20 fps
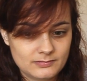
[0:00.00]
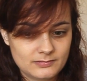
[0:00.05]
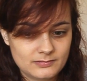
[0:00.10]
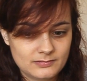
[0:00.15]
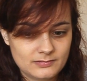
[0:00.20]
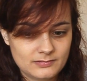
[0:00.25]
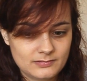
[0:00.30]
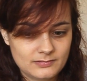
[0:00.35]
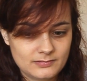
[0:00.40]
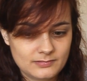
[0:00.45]

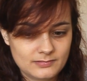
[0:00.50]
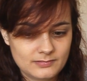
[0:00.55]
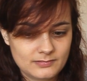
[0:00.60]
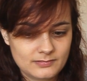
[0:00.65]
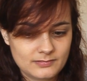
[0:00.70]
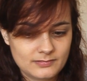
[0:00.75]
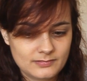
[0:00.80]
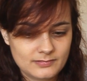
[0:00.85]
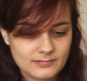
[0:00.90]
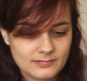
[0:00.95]

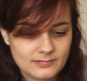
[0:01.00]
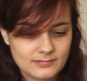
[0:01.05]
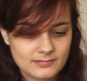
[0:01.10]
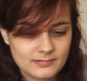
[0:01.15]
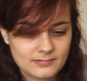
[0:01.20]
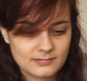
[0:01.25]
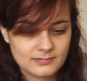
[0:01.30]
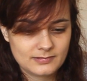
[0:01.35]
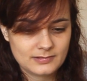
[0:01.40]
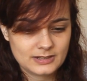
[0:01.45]

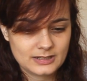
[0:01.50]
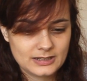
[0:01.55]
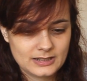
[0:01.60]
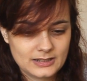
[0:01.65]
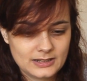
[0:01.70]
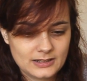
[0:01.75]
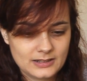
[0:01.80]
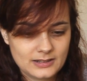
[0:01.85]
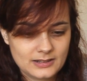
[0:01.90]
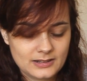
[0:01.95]

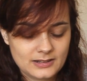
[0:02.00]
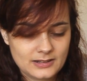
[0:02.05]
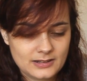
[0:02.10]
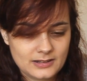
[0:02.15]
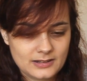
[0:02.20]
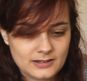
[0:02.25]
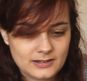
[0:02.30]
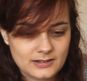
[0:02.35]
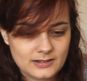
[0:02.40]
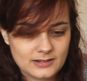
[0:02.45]
Nothing is said.